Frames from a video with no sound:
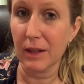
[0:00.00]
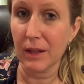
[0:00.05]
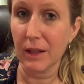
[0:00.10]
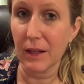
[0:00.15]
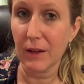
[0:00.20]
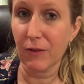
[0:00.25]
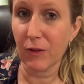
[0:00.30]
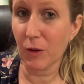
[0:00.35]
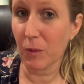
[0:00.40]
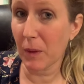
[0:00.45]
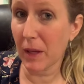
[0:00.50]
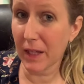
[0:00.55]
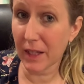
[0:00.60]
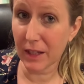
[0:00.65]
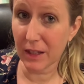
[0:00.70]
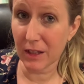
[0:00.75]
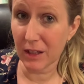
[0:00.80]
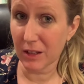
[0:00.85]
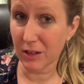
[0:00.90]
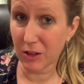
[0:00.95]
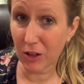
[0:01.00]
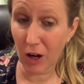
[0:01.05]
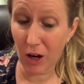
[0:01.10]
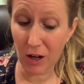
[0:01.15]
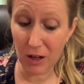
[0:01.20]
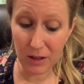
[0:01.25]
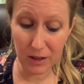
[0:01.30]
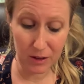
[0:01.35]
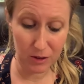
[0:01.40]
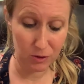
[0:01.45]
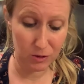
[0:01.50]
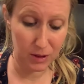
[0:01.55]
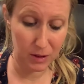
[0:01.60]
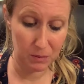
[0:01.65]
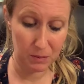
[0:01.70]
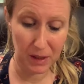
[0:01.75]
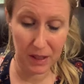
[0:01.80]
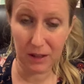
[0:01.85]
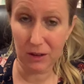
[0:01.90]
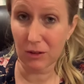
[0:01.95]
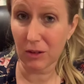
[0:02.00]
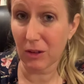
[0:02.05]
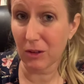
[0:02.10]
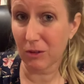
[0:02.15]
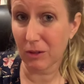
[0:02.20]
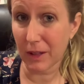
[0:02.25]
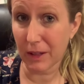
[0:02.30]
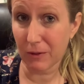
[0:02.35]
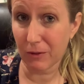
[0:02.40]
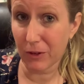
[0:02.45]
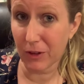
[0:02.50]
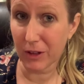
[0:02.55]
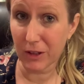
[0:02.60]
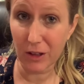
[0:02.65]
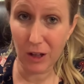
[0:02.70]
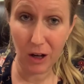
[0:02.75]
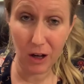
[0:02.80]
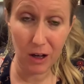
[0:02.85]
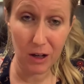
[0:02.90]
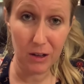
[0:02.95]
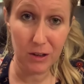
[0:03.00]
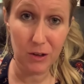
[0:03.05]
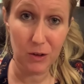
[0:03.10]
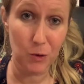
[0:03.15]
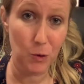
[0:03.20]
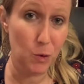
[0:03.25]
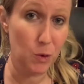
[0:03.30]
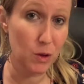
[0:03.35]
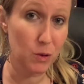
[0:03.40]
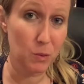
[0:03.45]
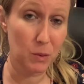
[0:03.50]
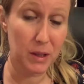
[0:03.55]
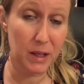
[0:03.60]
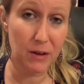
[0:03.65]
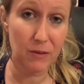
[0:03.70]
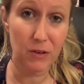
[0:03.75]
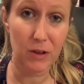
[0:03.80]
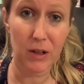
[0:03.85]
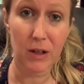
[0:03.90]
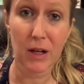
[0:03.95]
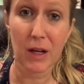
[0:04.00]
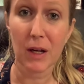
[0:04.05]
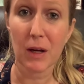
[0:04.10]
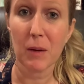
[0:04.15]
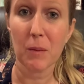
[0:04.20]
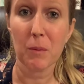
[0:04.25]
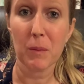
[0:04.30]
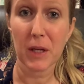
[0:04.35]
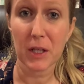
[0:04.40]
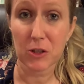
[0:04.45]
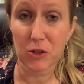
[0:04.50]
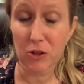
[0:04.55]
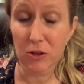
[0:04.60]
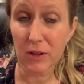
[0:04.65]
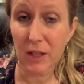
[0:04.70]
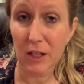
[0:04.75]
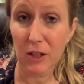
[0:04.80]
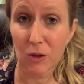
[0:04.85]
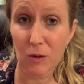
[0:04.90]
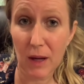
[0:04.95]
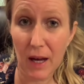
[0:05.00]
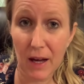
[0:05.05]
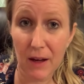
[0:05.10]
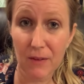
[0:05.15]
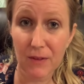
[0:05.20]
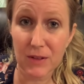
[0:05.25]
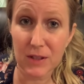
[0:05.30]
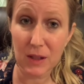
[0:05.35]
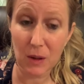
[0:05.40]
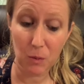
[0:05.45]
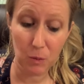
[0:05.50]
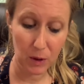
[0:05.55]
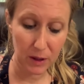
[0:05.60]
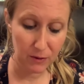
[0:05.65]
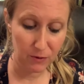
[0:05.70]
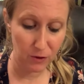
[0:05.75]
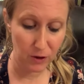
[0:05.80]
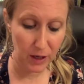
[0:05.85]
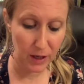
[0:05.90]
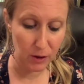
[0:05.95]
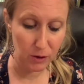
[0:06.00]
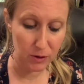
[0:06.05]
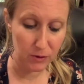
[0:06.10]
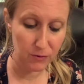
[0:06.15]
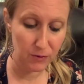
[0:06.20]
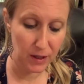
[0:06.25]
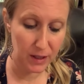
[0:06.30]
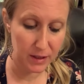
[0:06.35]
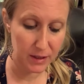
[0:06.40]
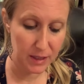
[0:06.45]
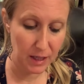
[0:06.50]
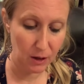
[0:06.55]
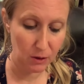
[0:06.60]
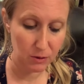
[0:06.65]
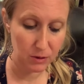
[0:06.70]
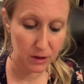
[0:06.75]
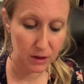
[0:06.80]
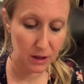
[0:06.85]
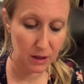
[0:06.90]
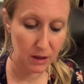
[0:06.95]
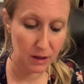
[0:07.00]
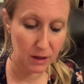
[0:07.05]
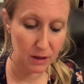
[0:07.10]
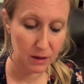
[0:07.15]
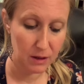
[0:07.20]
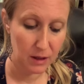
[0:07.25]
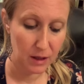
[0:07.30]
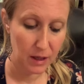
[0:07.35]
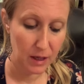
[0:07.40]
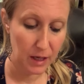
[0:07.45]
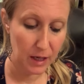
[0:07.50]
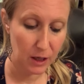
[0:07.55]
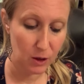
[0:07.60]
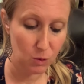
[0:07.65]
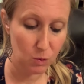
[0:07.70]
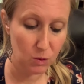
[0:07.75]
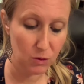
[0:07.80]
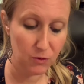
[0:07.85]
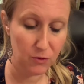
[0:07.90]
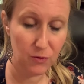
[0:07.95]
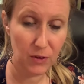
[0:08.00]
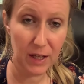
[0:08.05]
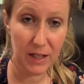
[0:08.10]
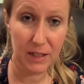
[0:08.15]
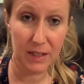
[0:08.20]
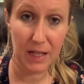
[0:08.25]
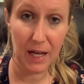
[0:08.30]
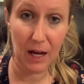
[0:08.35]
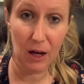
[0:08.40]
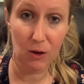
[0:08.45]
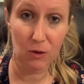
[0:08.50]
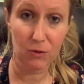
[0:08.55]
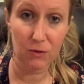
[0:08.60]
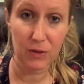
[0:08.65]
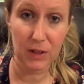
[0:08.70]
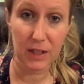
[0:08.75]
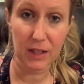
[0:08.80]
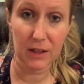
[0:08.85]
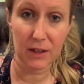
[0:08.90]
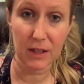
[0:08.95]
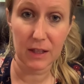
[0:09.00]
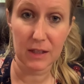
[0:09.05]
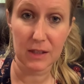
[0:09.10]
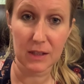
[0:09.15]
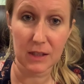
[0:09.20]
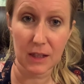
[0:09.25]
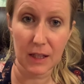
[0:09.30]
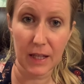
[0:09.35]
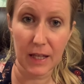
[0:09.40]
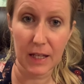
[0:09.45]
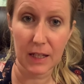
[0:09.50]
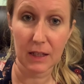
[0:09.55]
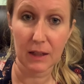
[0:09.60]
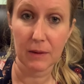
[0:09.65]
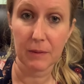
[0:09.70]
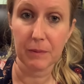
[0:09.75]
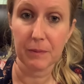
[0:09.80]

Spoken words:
If you're making a dog, you can make a little lid for the dog or whatever. Make sure that you have some way for air to vent out. The air will vent out via this lid.